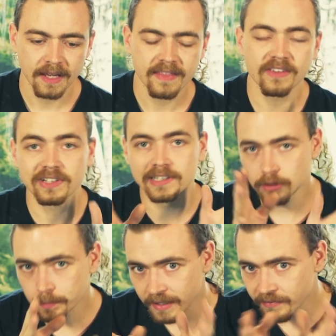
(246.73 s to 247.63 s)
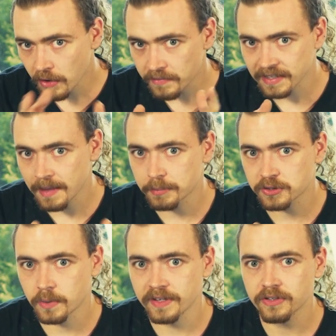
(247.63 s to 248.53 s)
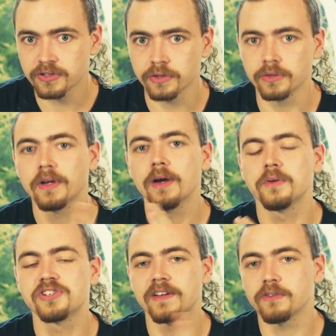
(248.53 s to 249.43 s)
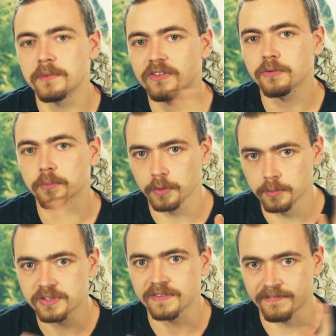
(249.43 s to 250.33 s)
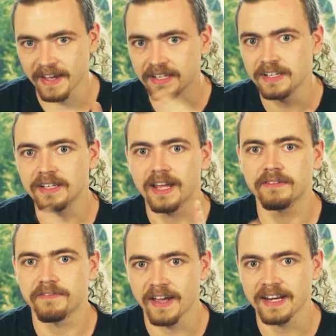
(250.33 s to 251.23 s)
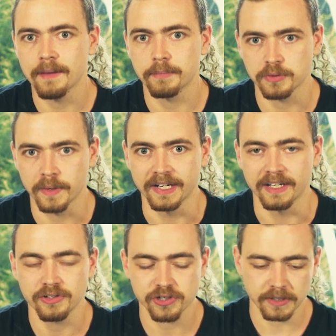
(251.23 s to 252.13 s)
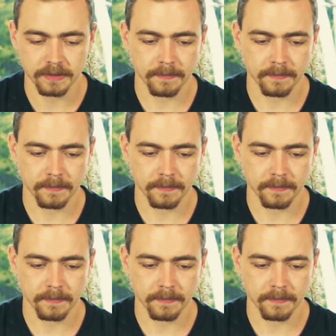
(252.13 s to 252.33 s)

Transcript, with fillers: There's a little bit of overlap between the two, which gives me some room to fade in and fade out between each.